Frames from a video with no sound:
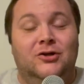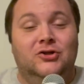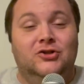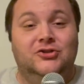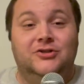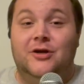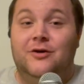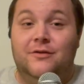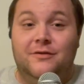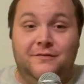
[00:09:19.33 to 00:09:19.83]

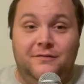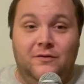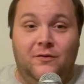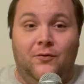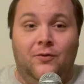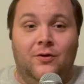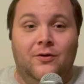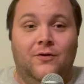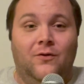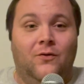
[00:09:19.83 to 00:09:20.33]
share the
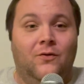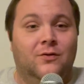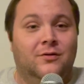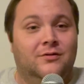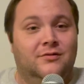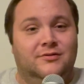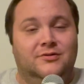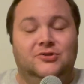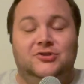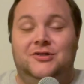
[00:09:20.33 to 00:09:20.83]
floor
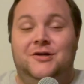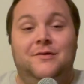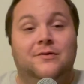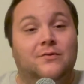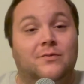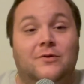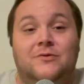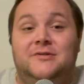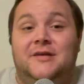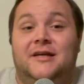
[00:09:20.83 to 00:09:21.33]
or share the
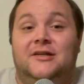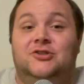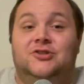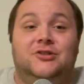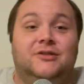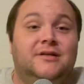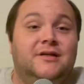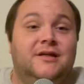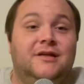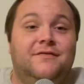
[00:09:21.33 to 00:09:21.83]

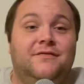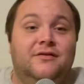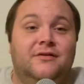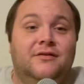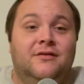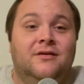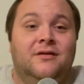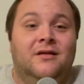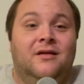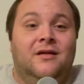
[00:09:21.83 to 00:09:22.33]
rotation
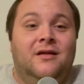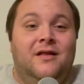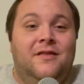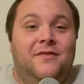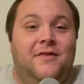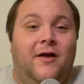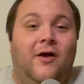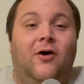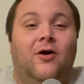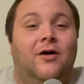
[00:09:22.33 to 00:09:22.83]
even.
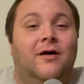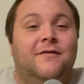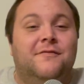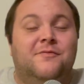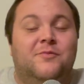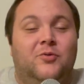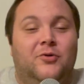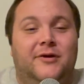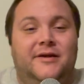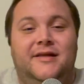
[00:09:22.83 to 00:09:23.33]
They all
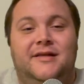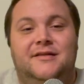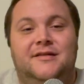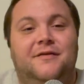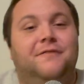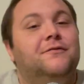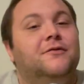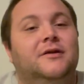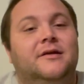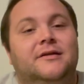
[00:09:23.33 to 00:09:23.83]
have pretty
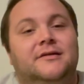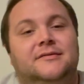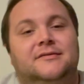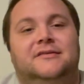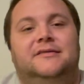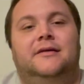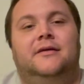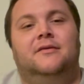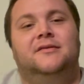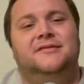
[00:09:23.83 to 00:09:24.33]
different
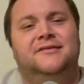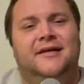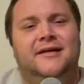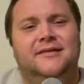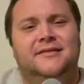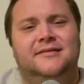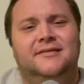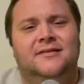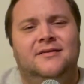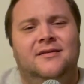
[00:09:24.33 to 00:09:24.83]
skill
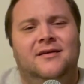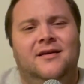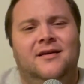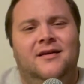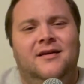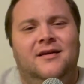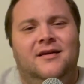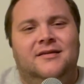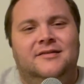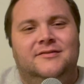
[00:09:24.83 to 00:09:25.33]
sets.
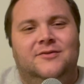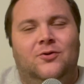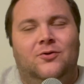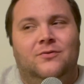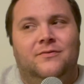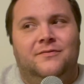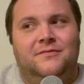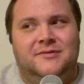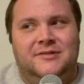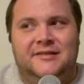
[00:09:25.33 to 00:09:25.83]

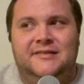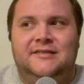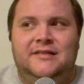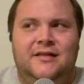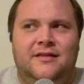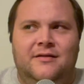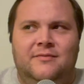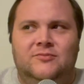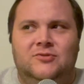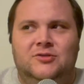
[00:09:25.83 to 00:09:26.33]
So to
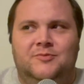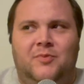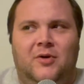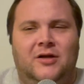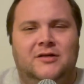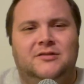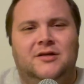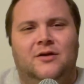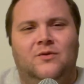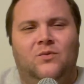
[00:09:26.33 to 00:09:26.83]
see them just
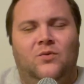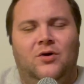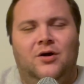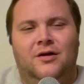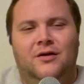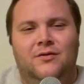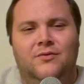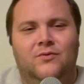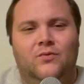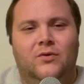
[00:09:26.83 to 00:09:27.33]
punt on
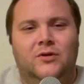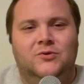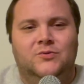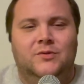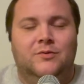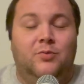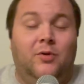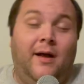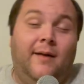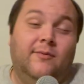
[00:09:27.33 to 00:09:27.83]
one, which
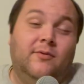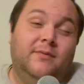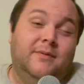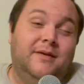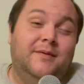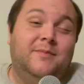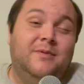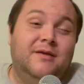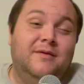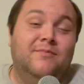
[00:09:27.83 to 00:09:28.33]
would
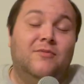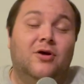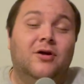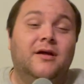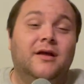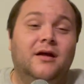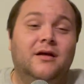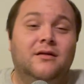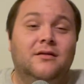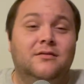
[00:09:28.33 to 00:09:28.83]
probably be
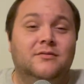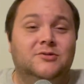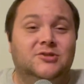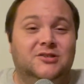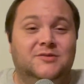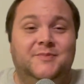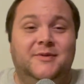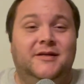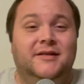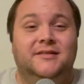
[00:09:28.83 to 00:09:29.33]
Markel,
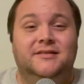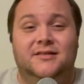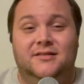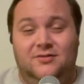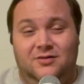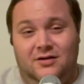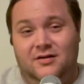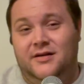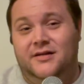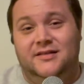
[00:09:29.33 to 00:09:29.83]
just because he's
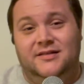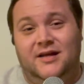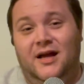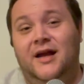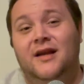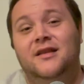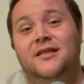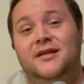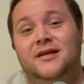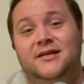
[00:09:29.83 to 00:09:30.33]
already
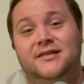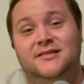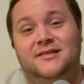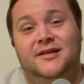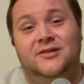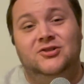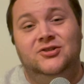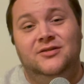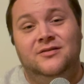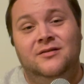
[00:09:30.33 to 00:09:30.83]
signed the
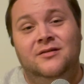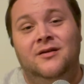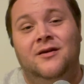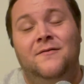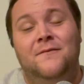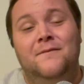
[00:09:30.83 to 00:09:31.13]
extension,